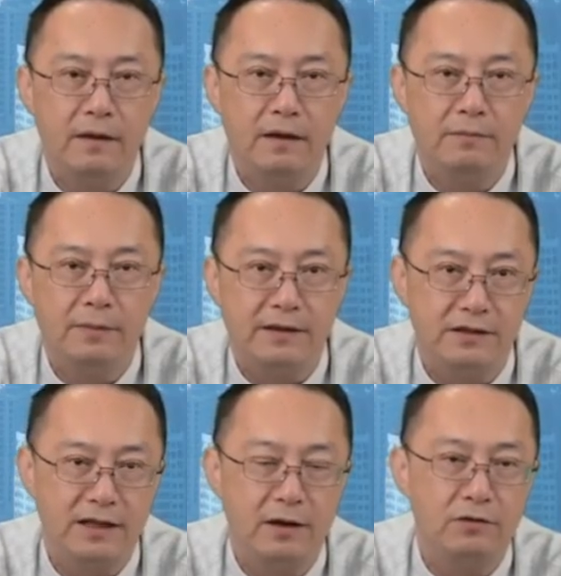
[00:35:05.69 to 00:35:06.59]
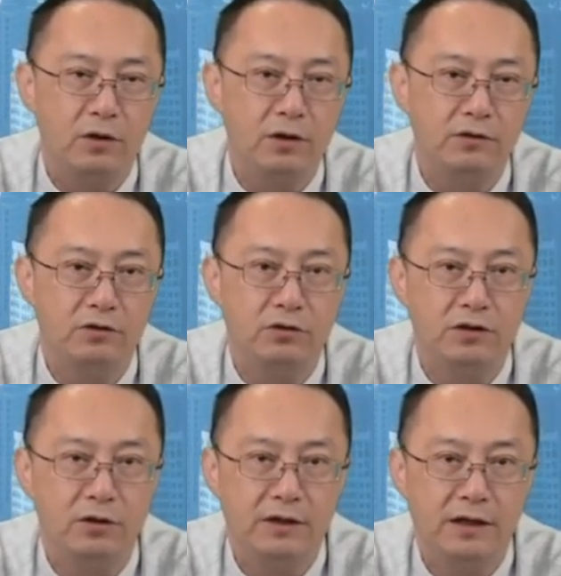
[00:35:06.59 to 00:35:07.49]
It means tariff costs are
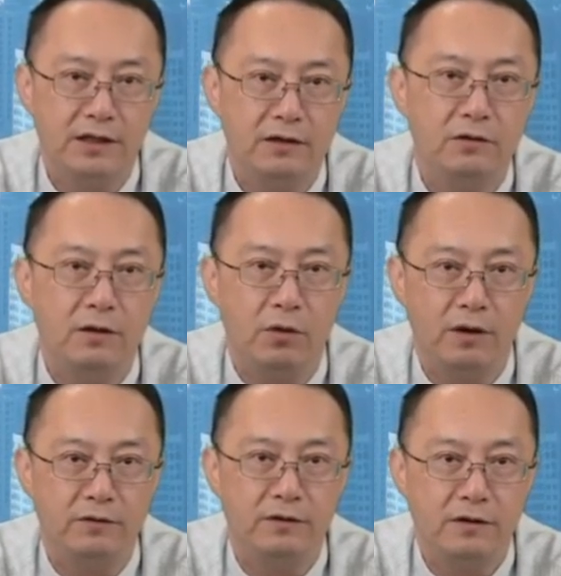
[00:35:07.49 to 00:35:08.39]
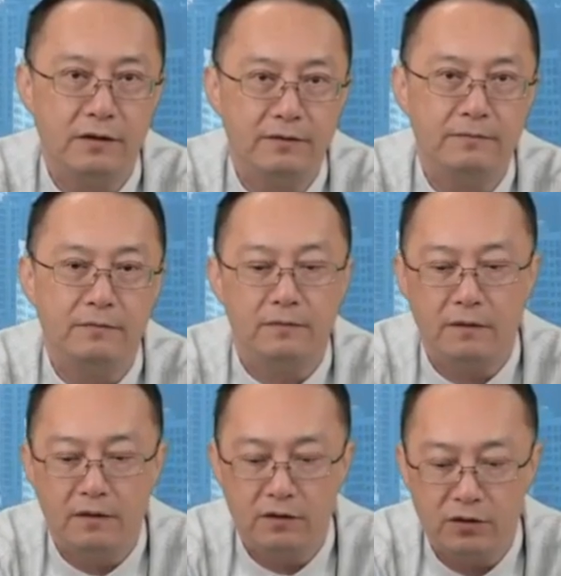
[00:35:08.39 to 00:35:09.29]
still eating into their profits.
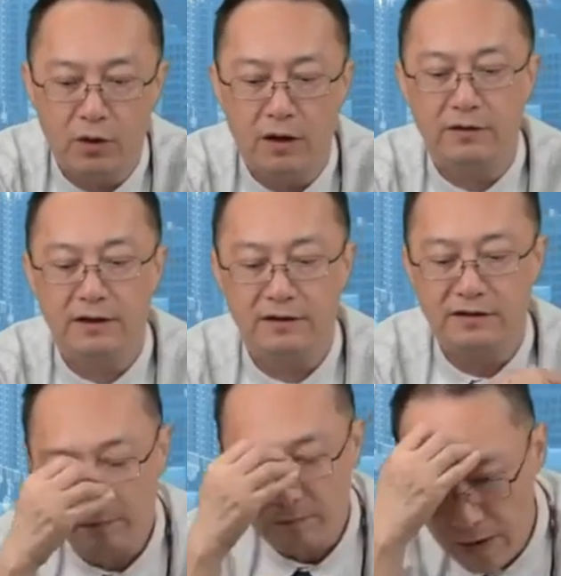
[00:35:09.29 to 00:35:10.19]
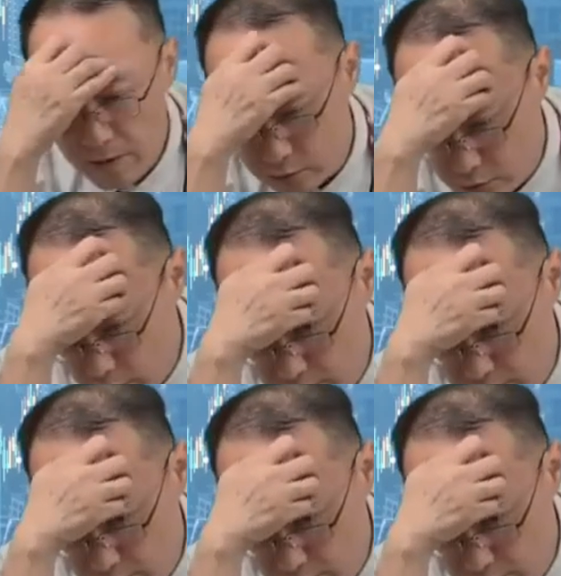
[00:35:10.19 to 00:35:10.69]
So I don't think this is very good.